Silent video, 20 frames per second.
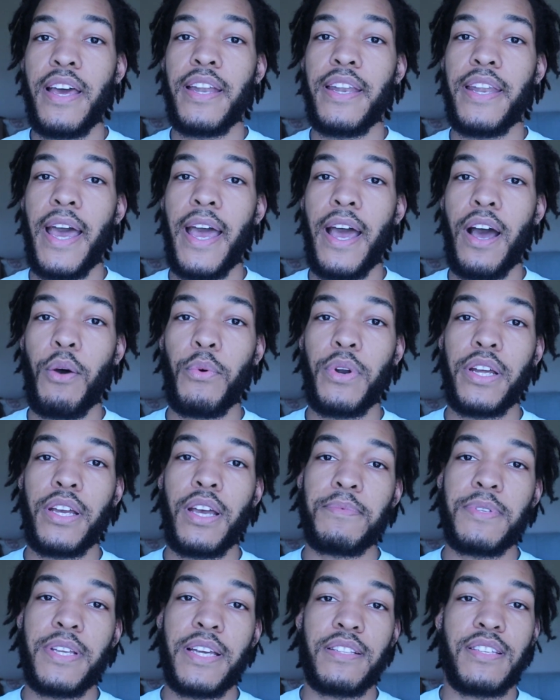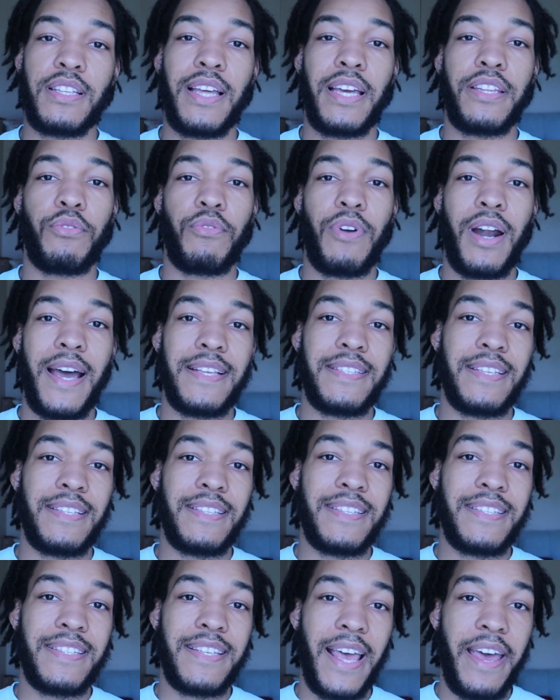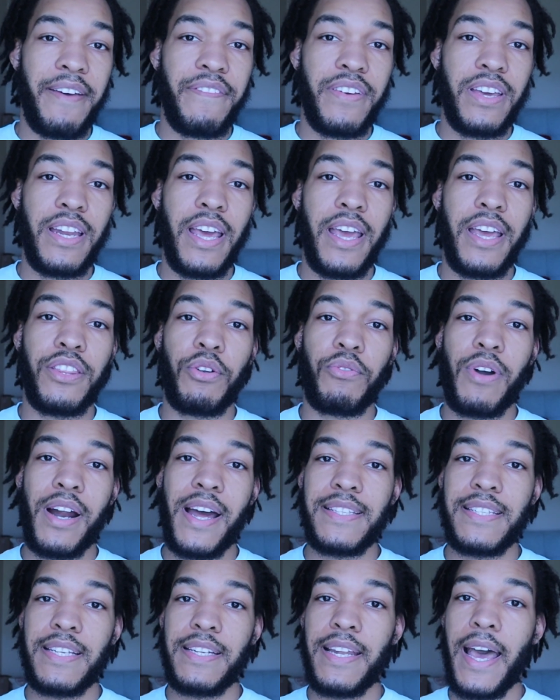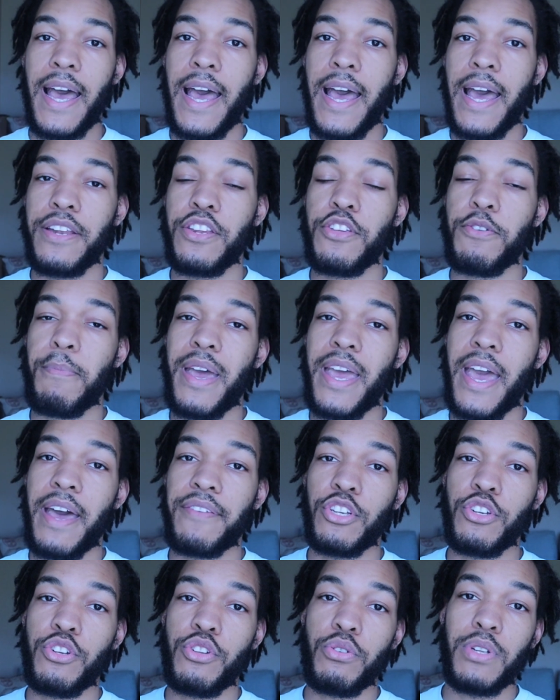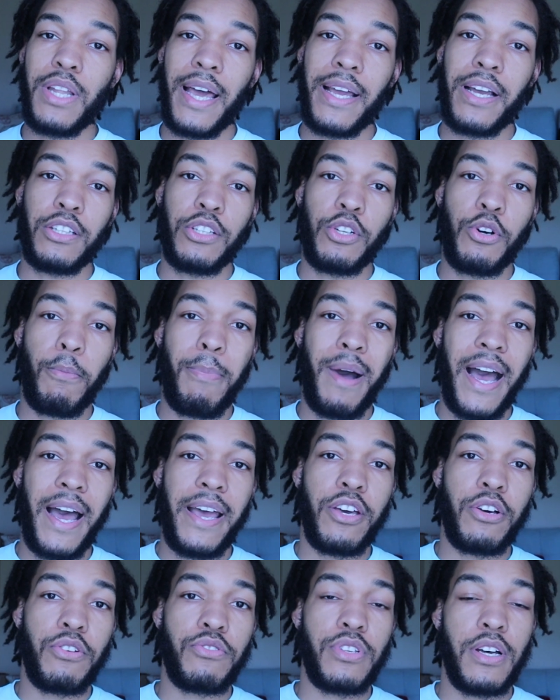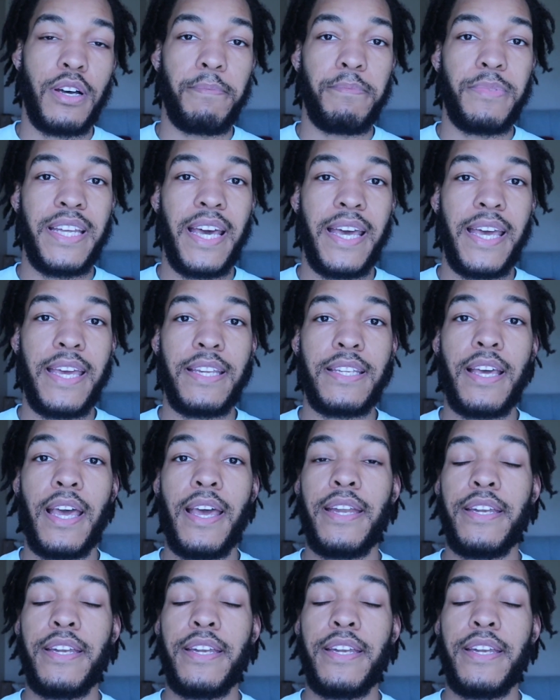Now, when it comes down to like the Ryzen 7 and the Ryzen 9, you may have to do like a little BIOS update.